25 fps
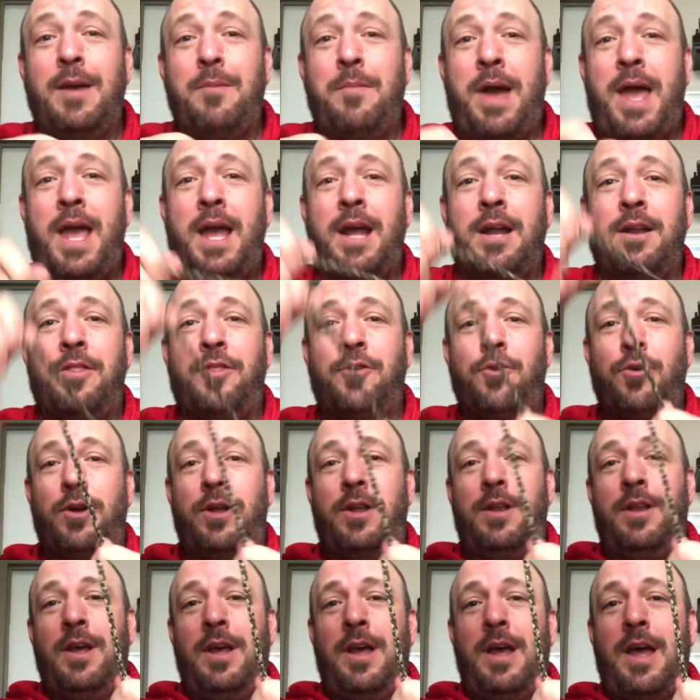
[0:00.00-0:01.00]
my hand through
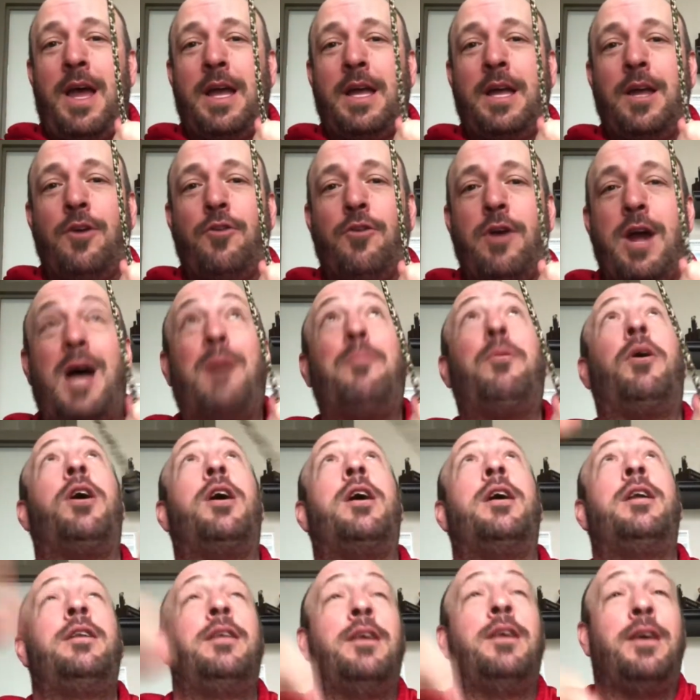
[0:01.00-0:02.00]
it. I can grab
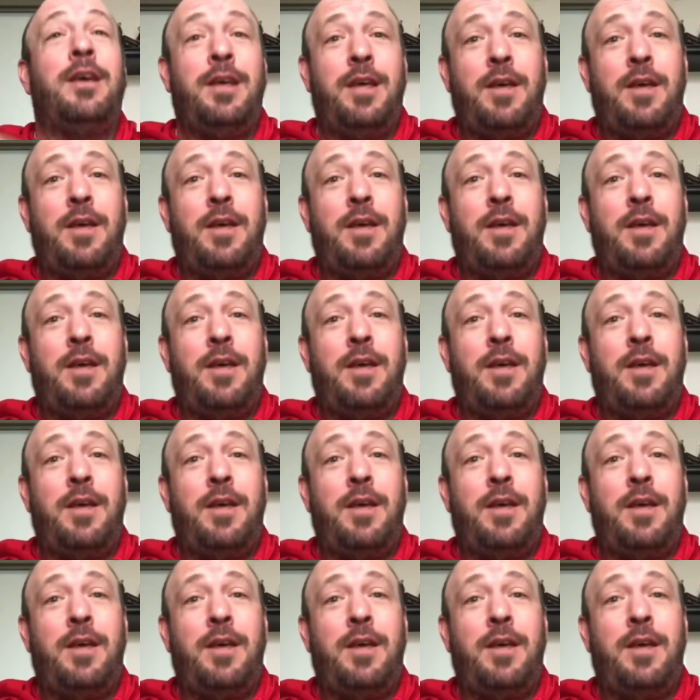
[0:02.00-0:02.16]
on.